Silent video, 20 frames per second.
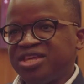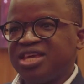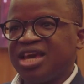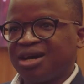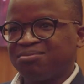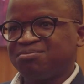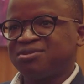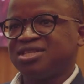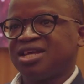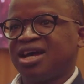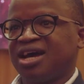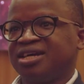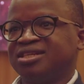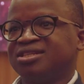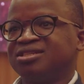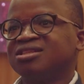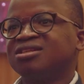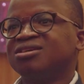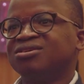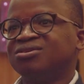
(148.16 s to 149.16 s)
the upside
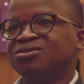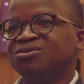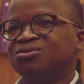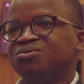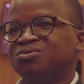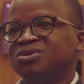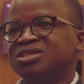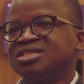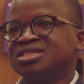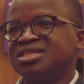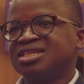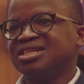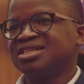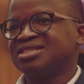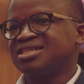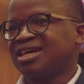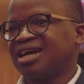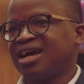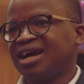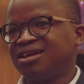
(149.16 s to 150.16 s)
though, we sit
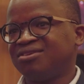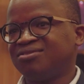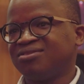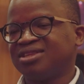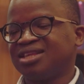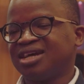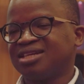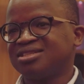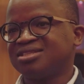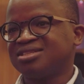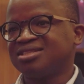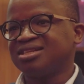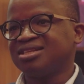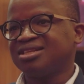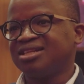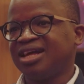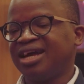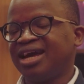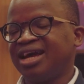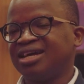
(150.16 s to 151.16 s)
as a country that
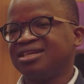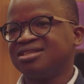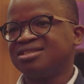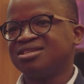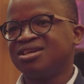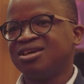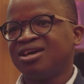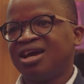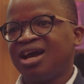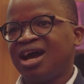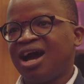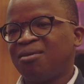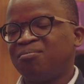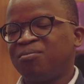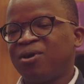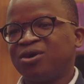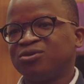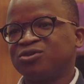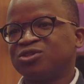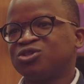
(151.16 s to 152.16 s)
still has
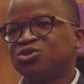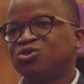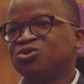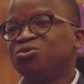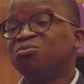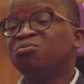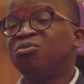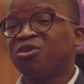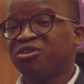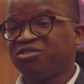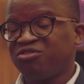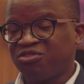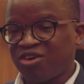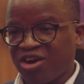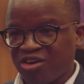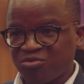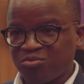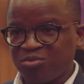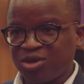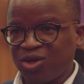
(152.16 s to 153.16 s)
about
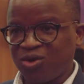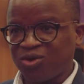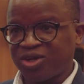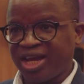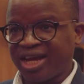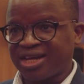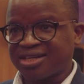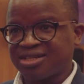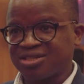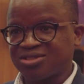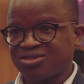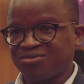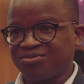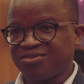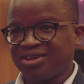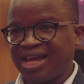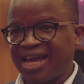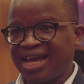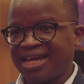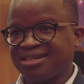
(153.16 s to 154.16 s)
2.5 million hectares
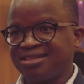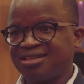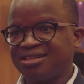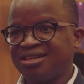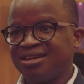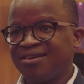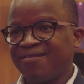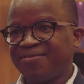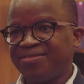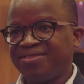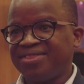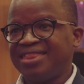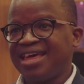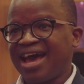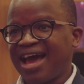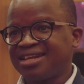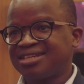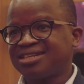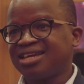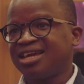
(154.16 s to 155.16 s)
of land
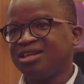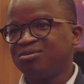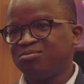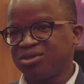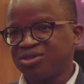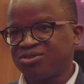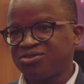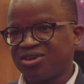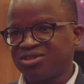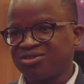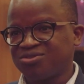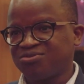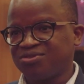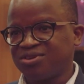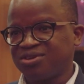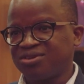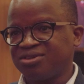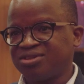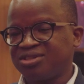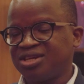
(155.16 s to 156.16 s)
that can be
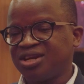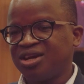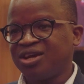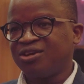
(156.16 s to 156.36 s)
transferred